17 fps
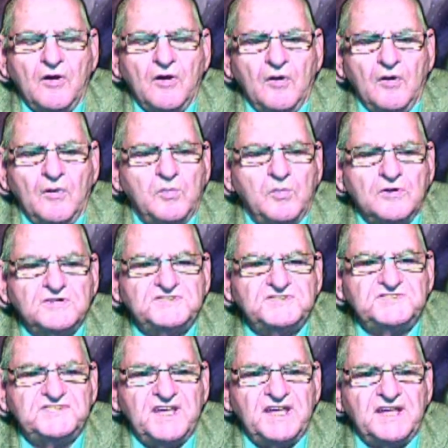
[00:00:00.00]
Or
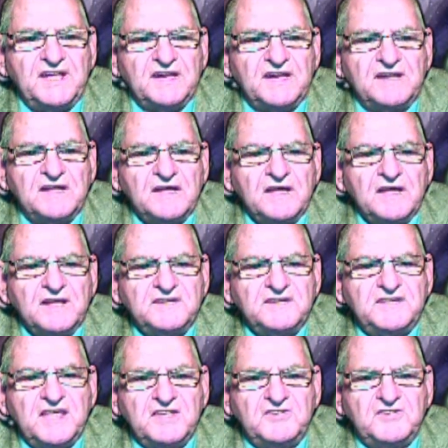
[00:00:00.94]
worse yet,
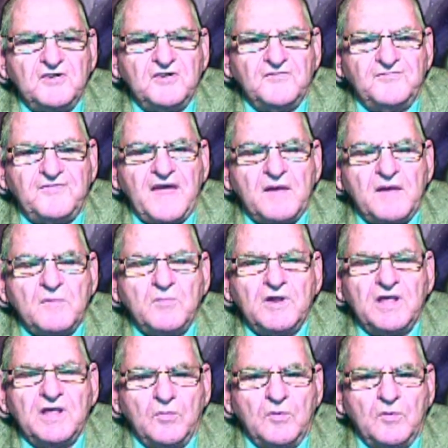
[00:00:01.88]
take your
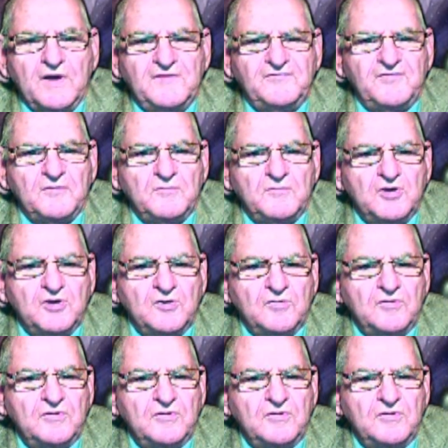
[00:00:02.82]
family away from you?